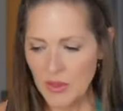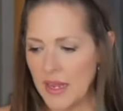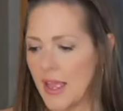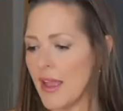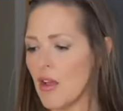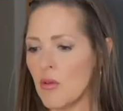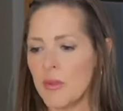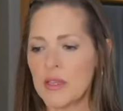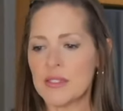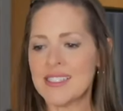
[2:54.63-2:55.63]
that out
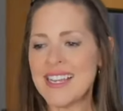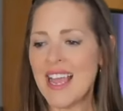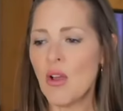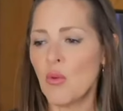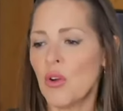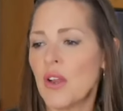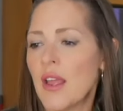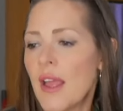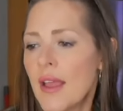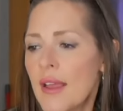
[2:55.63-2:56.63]
because now we're going to
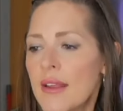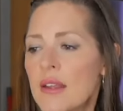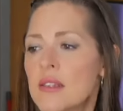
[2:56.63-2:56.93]
add